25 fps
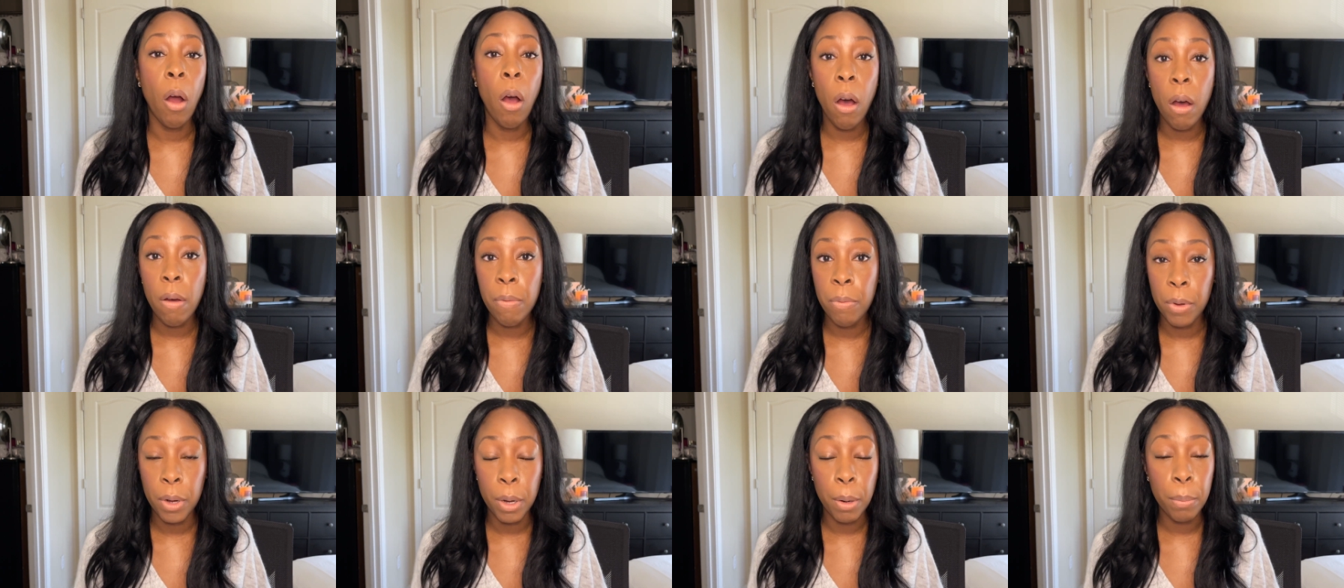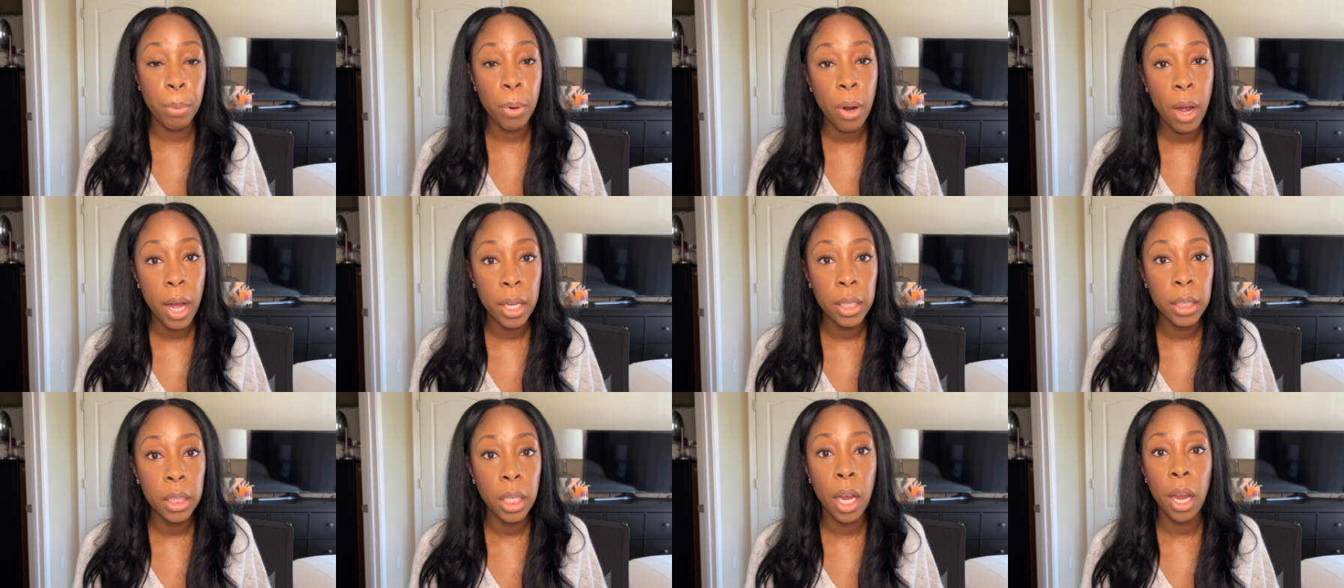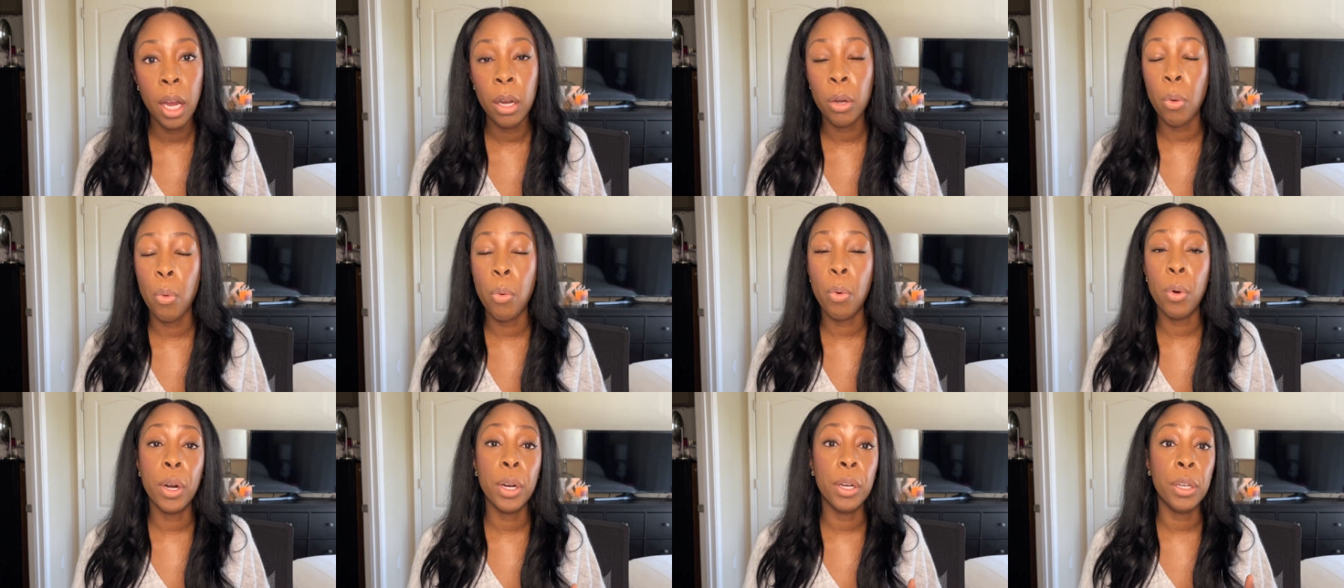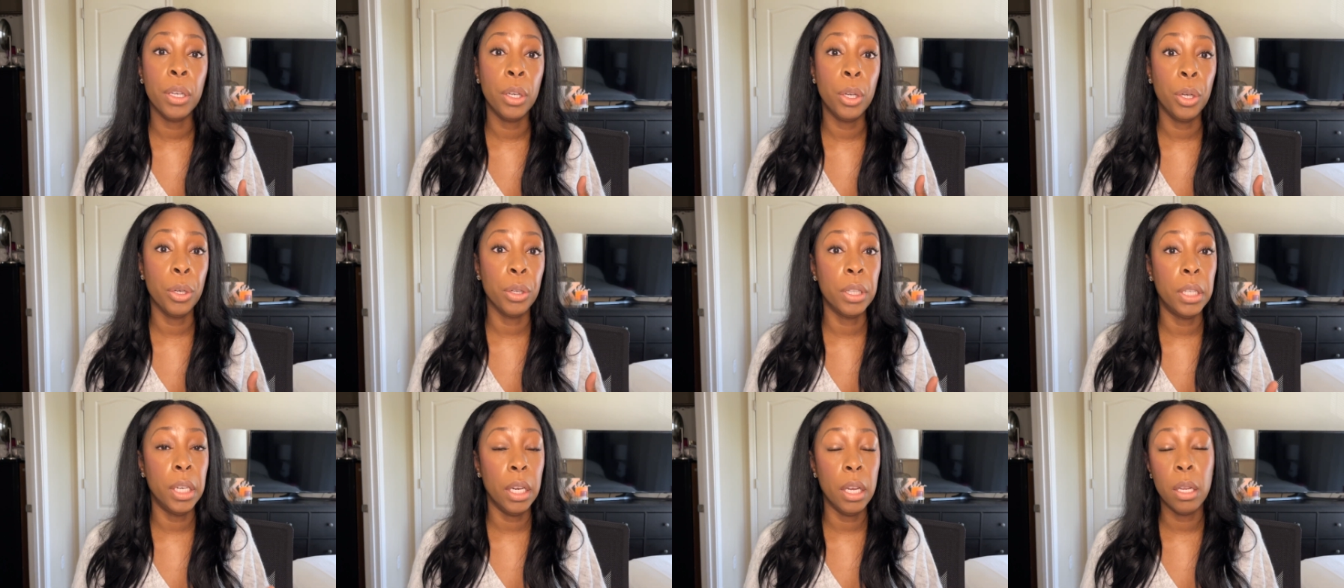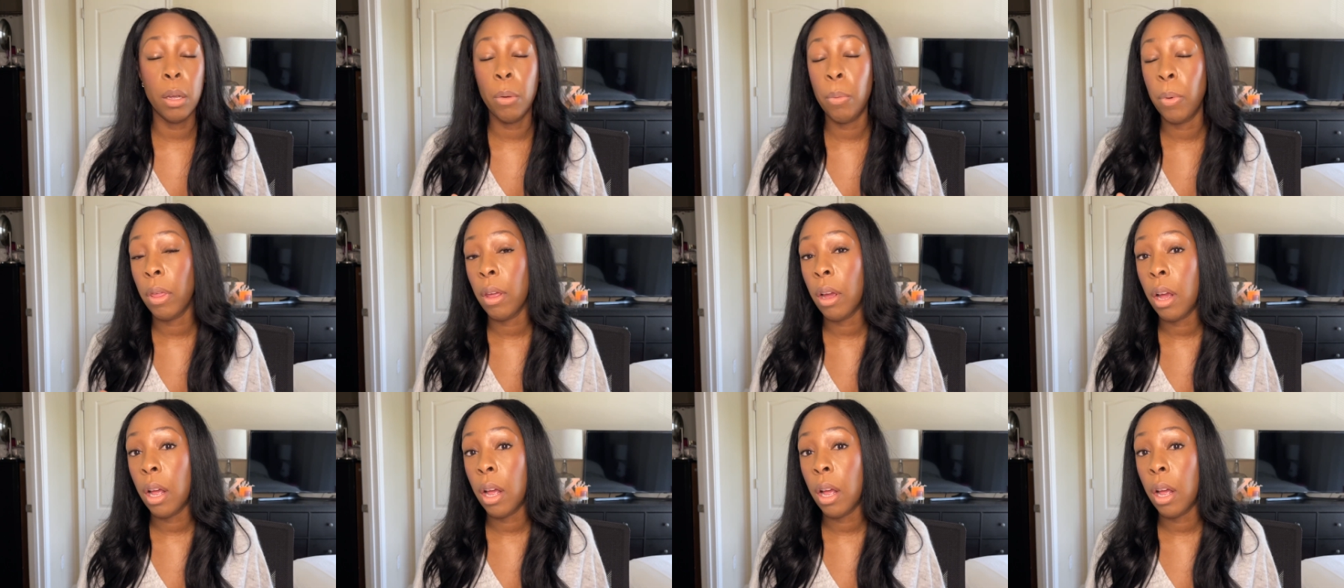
off on a project or you're dealing with a